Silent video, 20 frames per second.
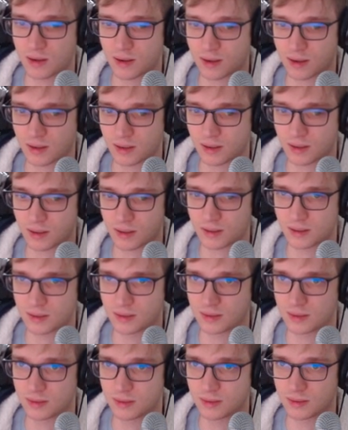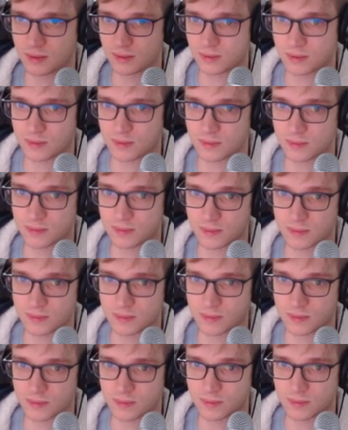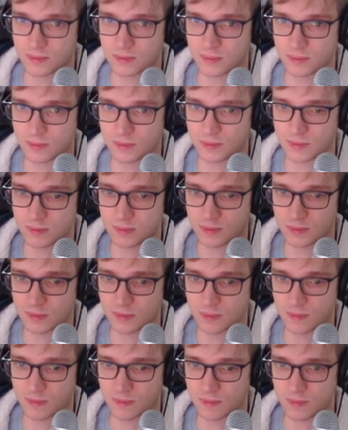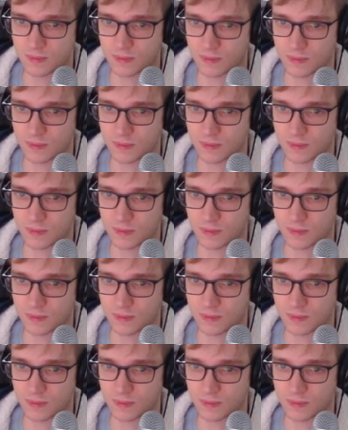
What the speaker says: [no speech]